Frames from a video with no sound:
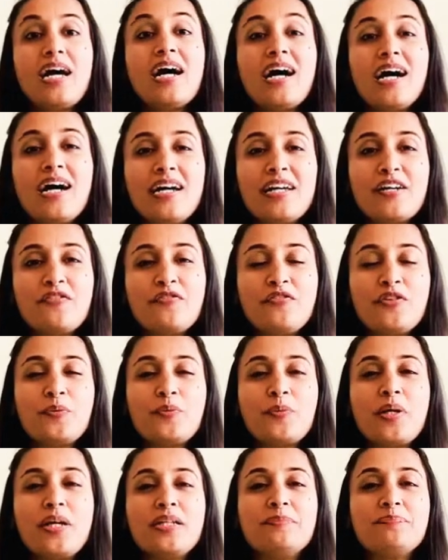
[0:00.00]
Hi
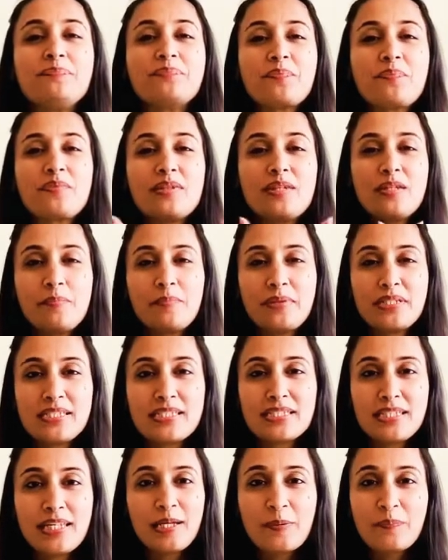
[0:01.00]
everyone,
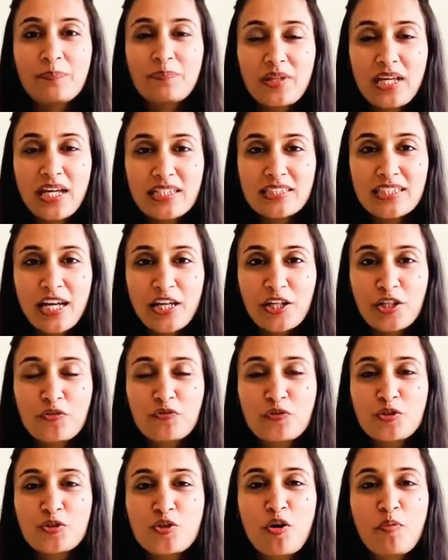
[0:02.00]
Namaste, and thank you for
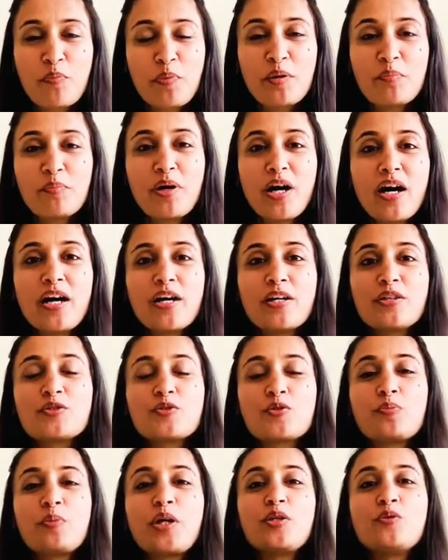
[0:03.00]
dropping by to
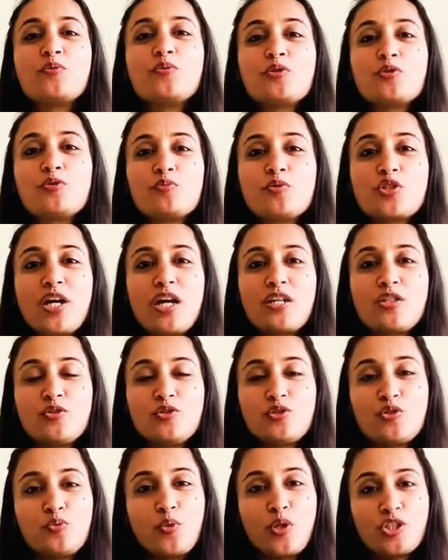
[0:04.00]
my YouTube channel to
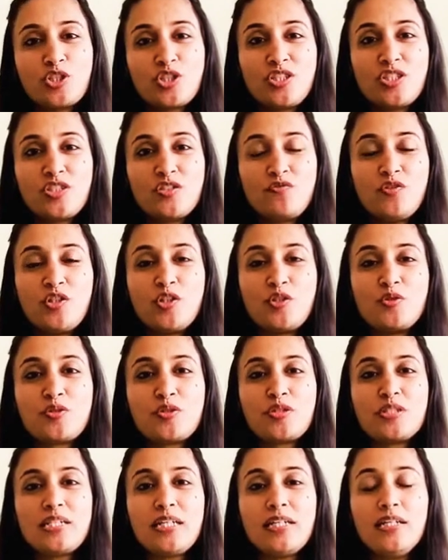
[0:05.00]
watch this video
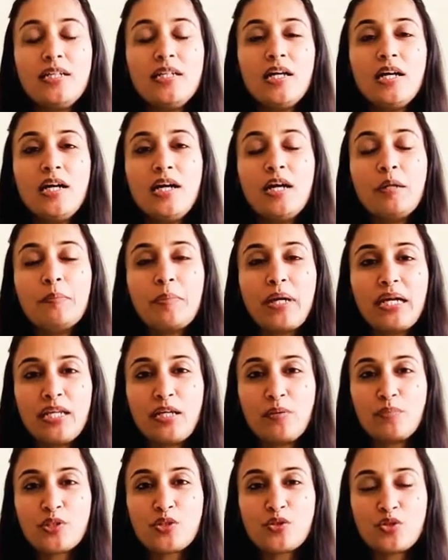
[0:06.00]
today. My name
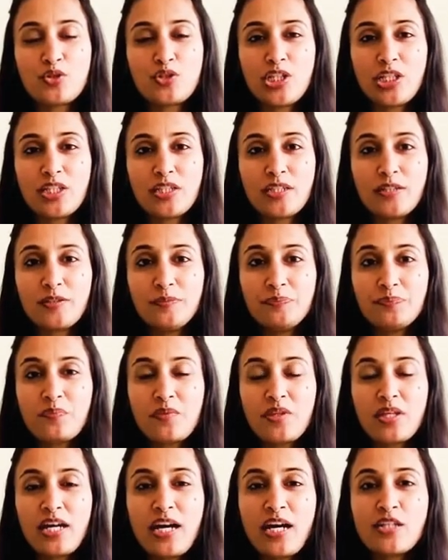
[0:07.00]
is Sucheta,
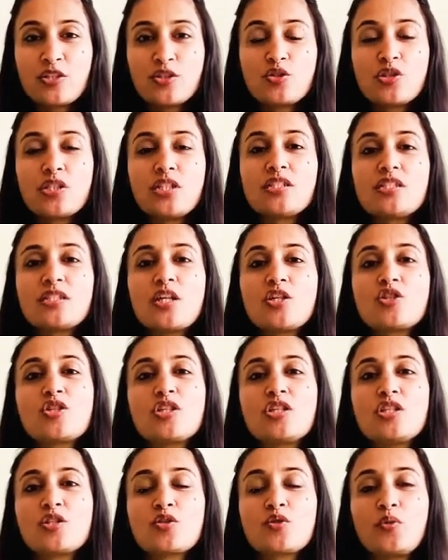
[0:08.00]
and today's session
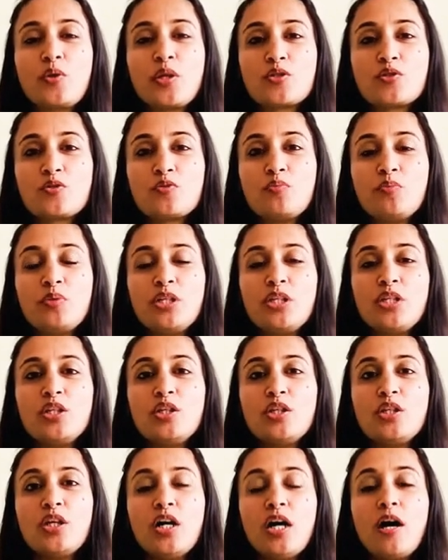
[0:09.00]
is going to be
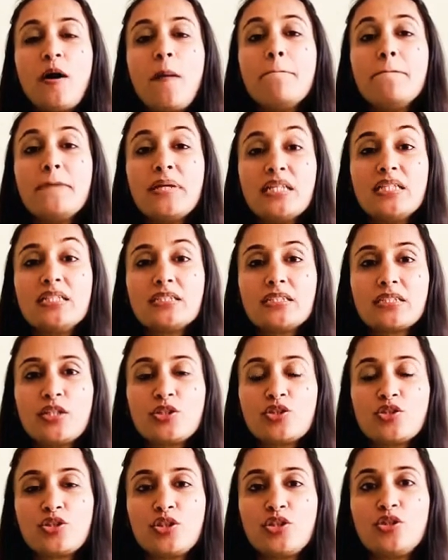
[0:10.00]
a mini
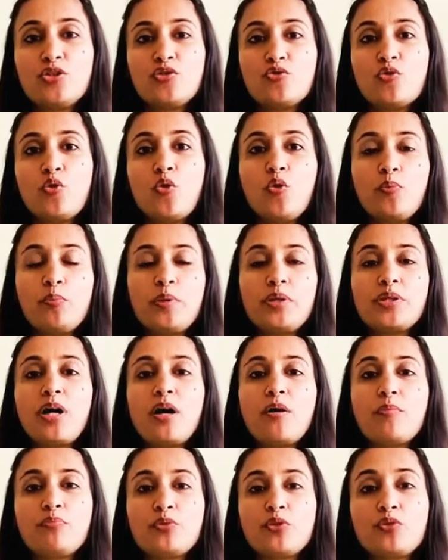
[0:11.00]
session to open
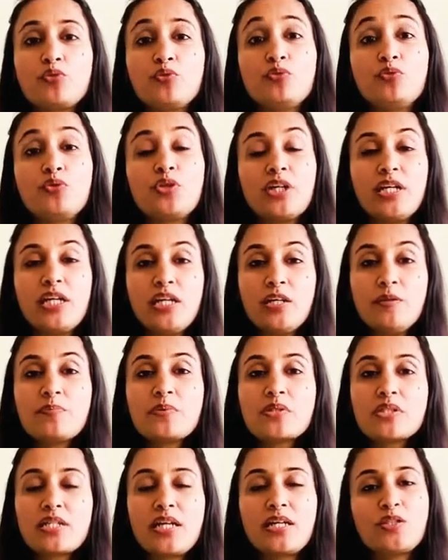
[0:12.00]
up through the hips
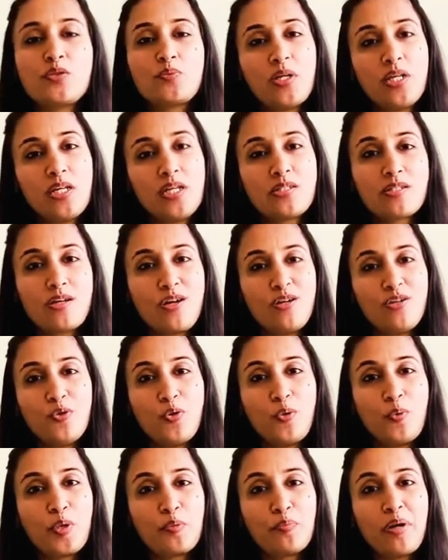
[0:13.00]
as well as our
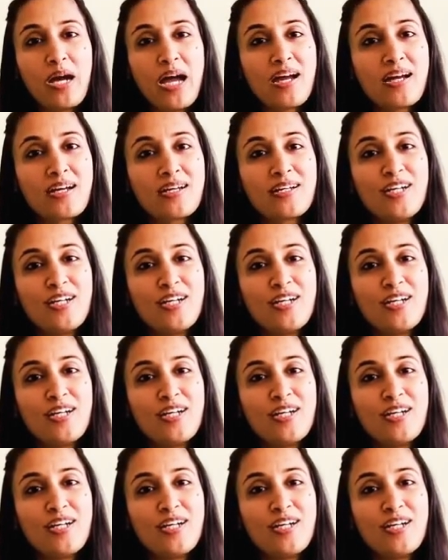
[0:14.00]
lower back.